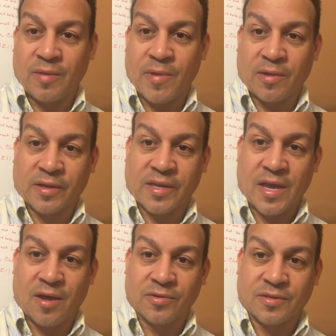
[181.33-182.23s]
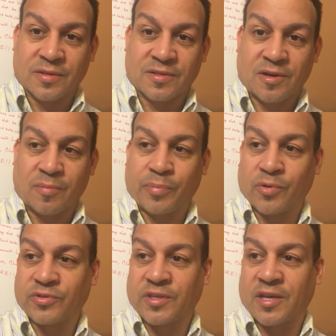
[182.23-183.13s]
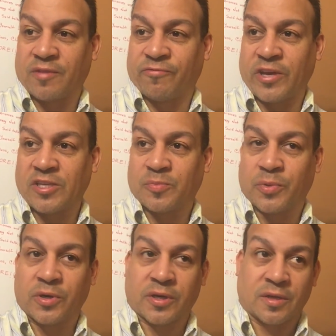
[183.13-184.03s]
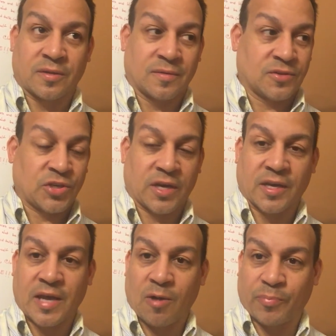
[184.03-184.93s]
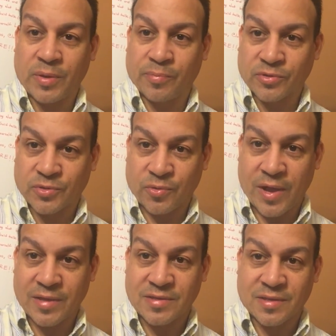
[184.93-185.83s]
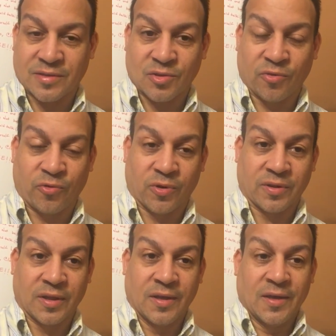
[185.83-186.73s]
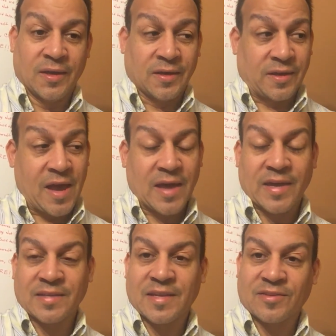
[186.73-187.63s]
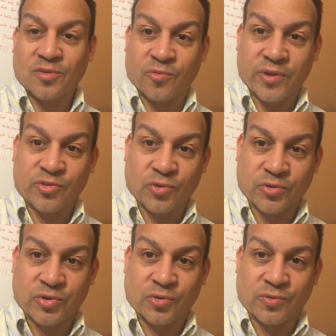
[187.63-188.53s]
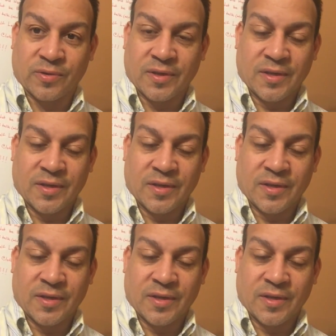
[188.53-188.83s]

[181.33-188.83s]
email accounts and start posting on Facebook and checking out people's threads and so forth. Yeah, I guess that's a ritual too.